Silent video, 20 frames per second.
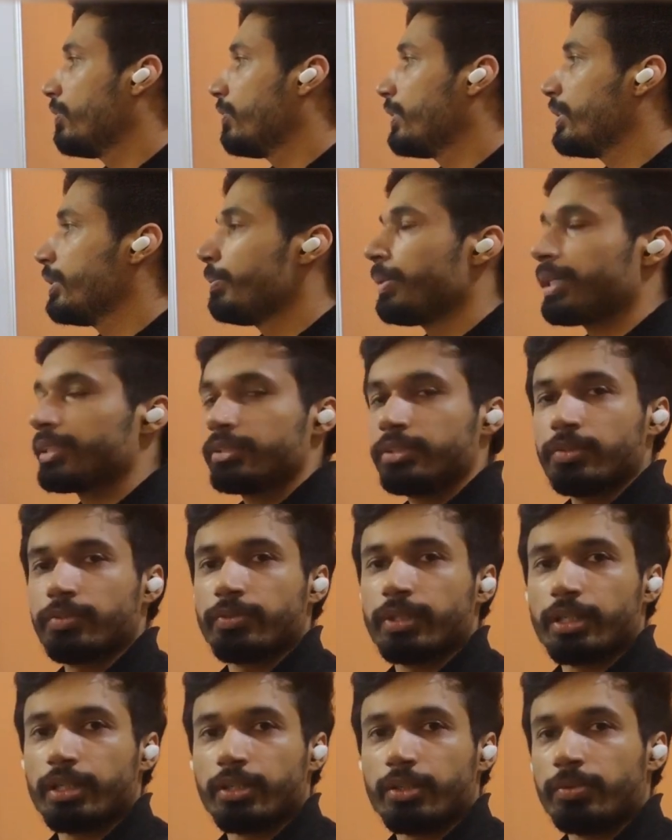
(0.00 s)
with the maximum
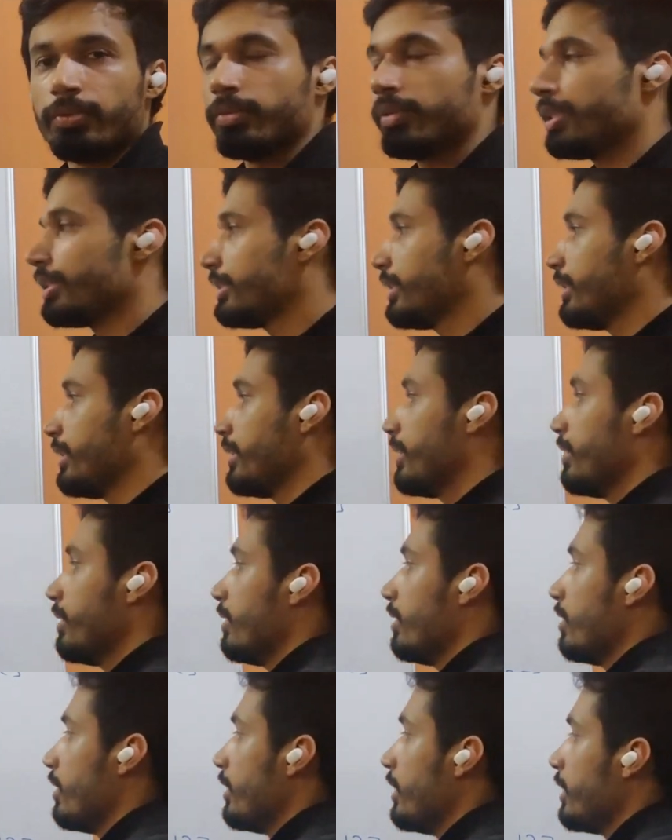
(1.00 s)
value. Let's say
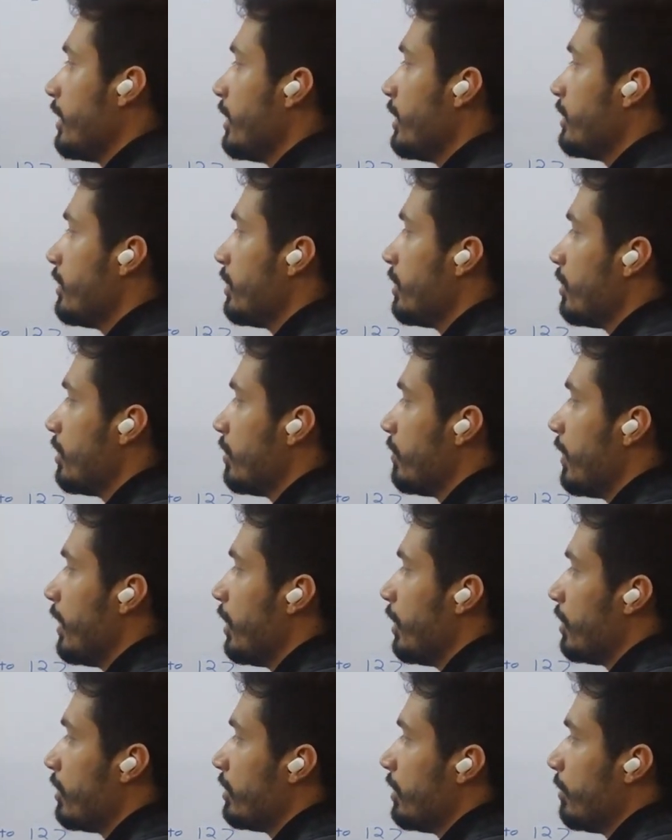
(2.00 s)
integer
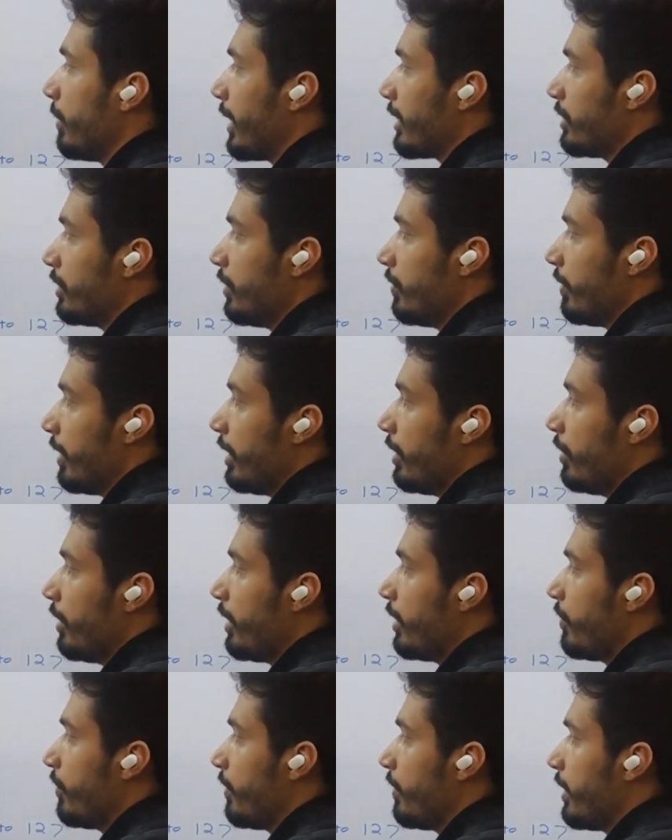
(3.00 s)
value is the maximum value,
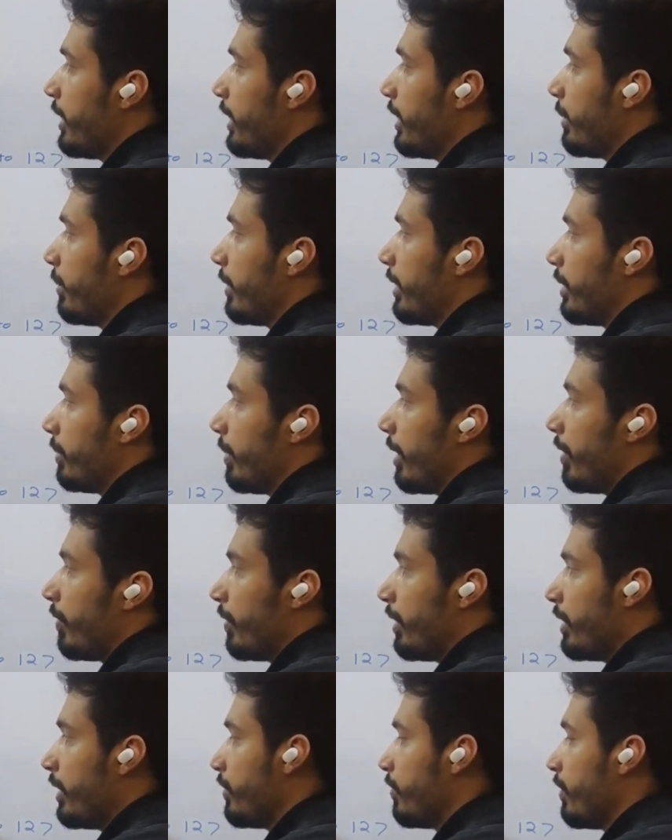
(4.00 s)
and if we increment it by
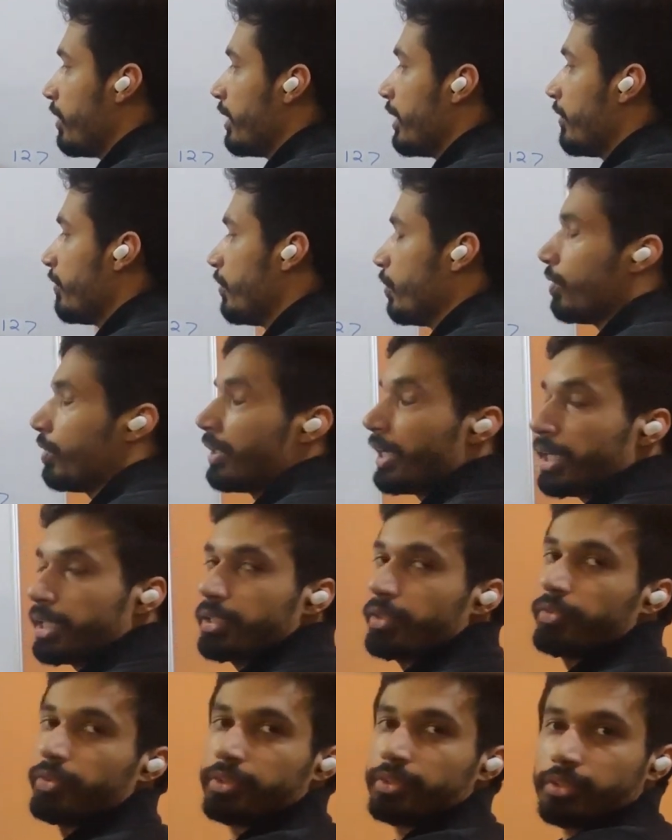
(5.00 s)
1, it will give you a
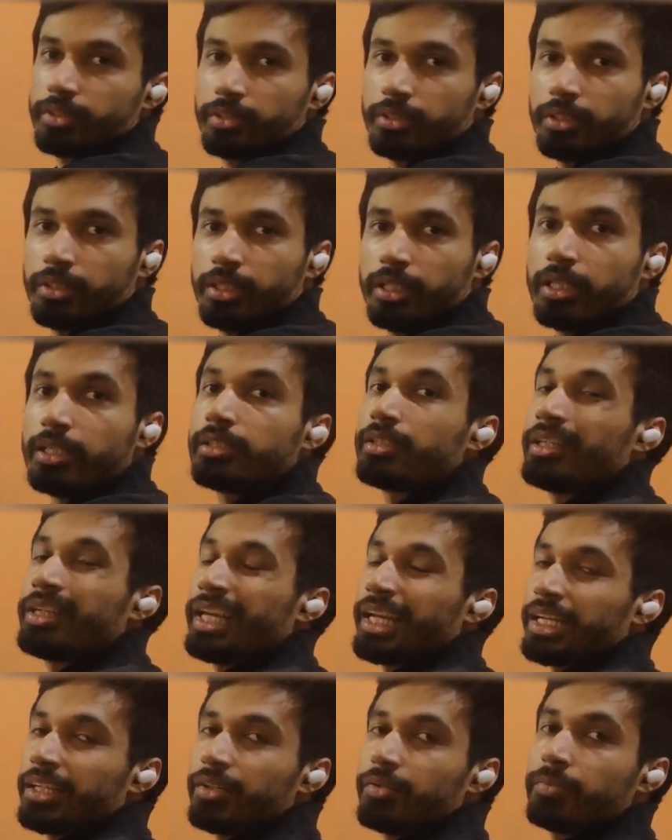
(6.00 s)
negative result, the
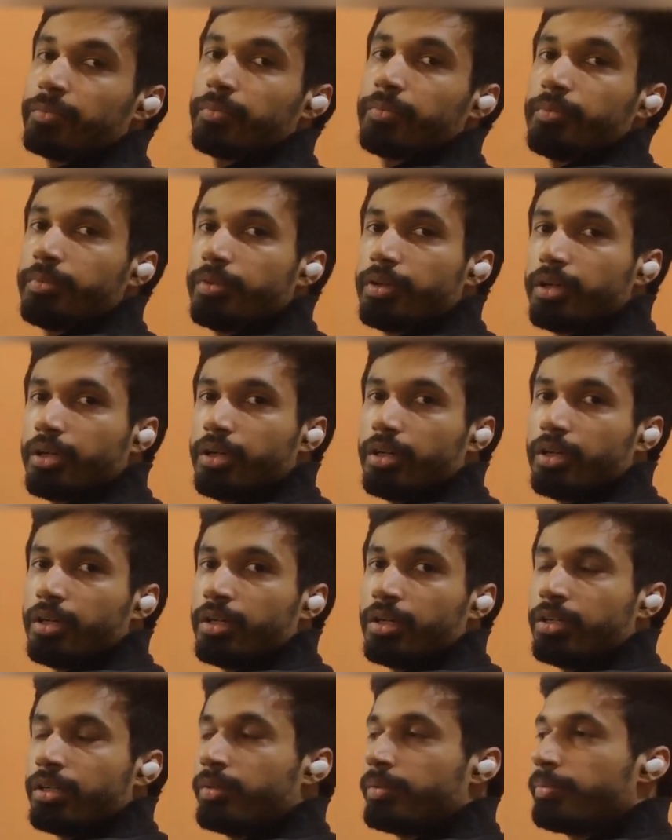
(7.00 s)
negative
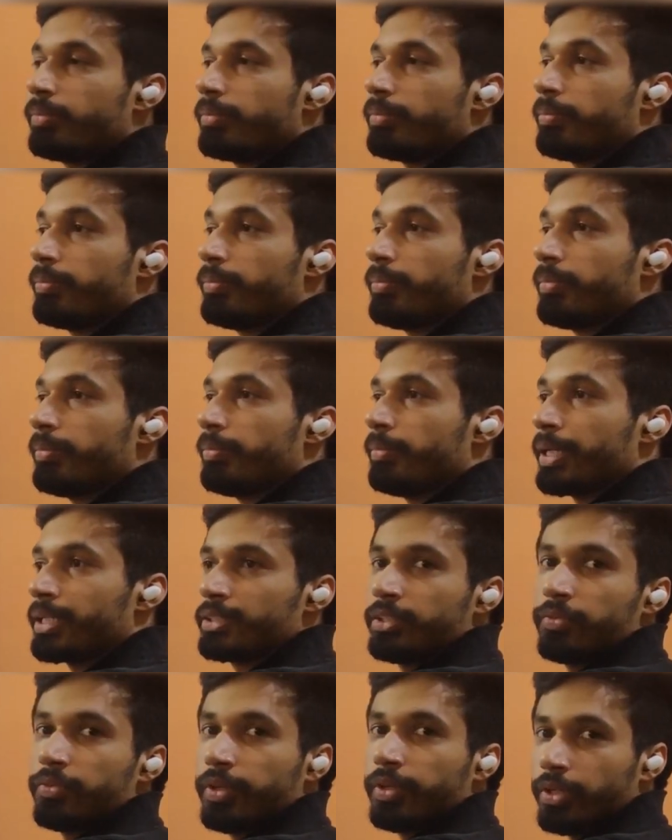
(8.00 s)

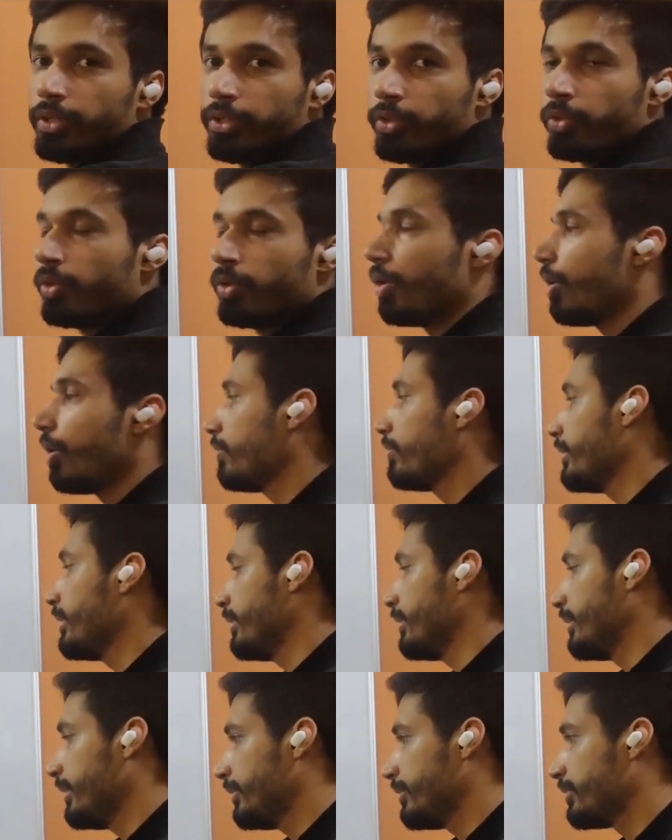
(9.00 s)
maximum value of the
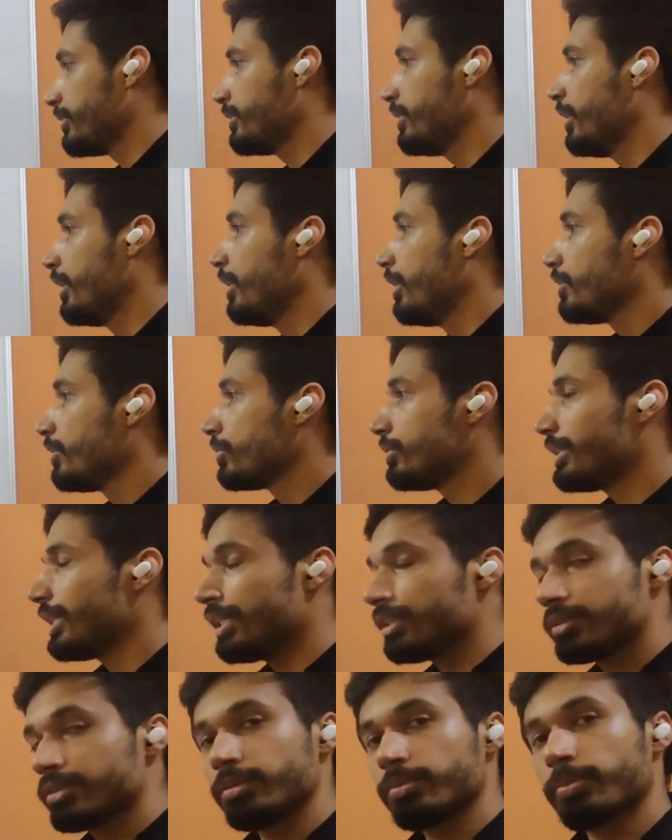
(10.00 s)
integer. So
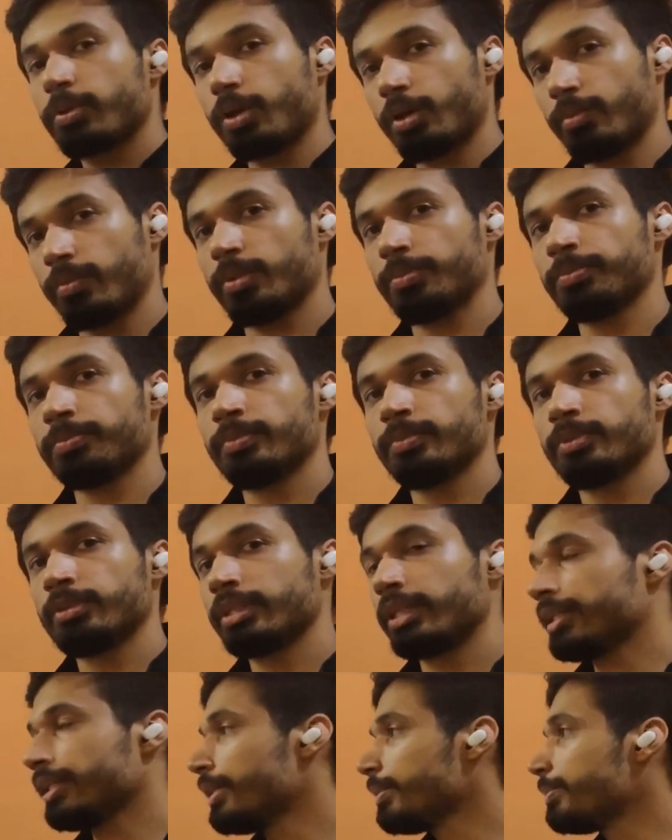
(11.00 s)
that's the problem
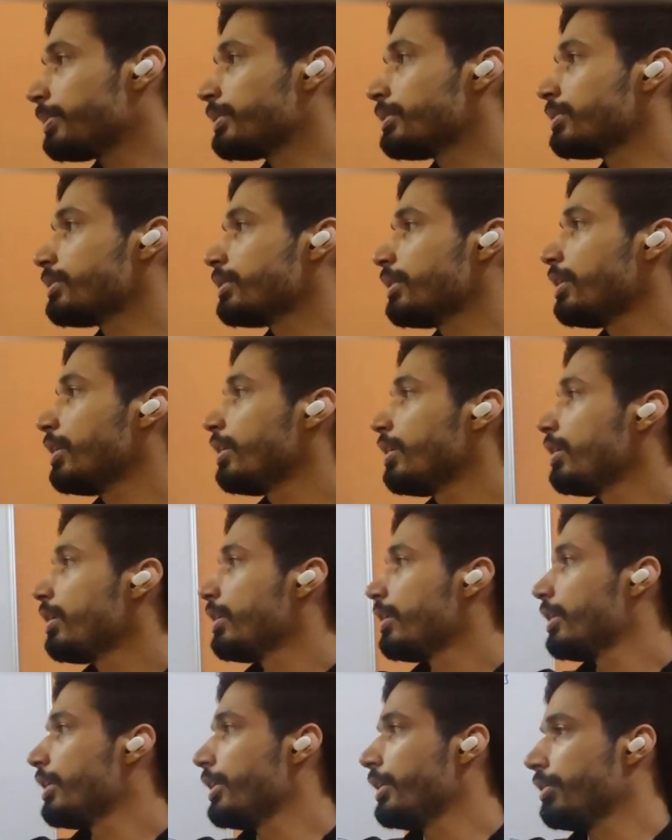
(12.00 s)
that happens
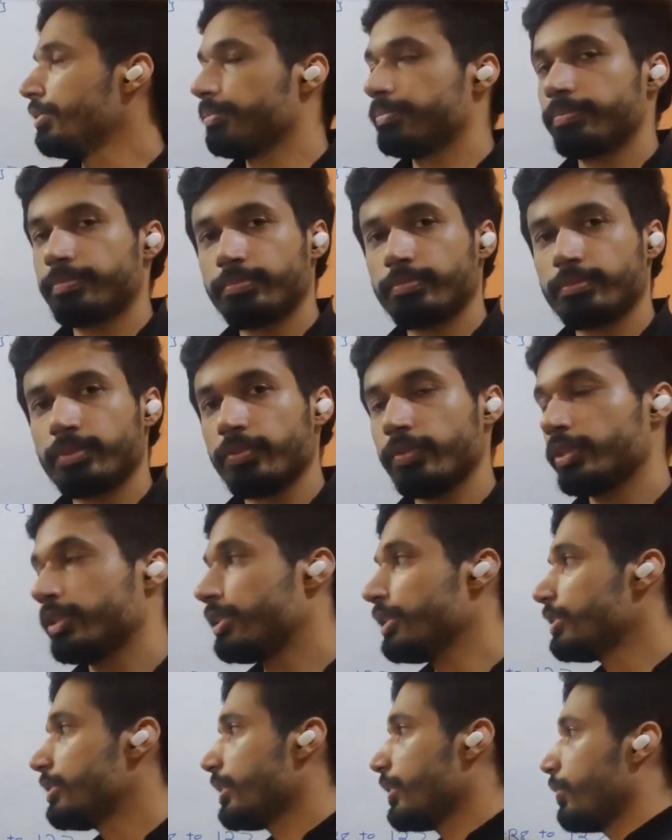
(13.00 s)
here with
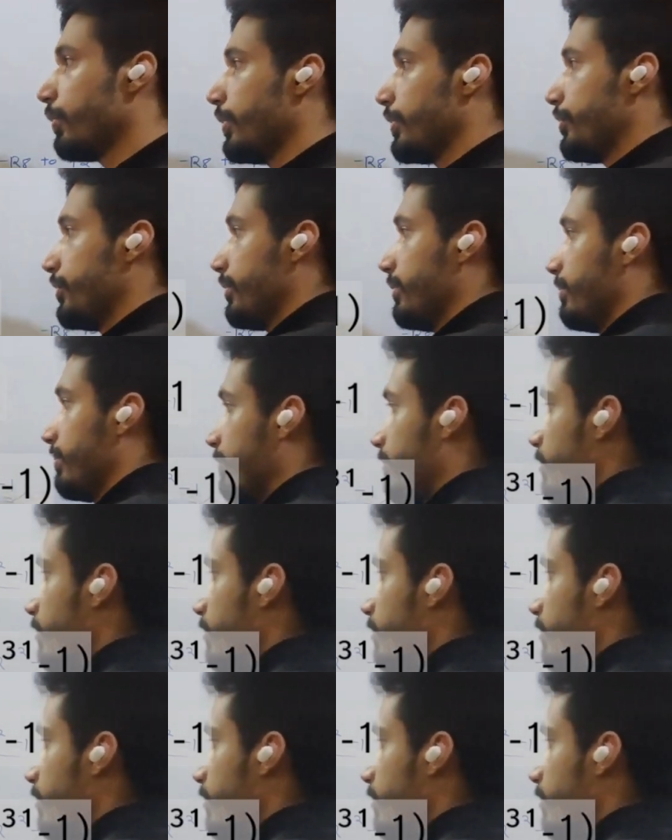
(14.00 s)
this equation.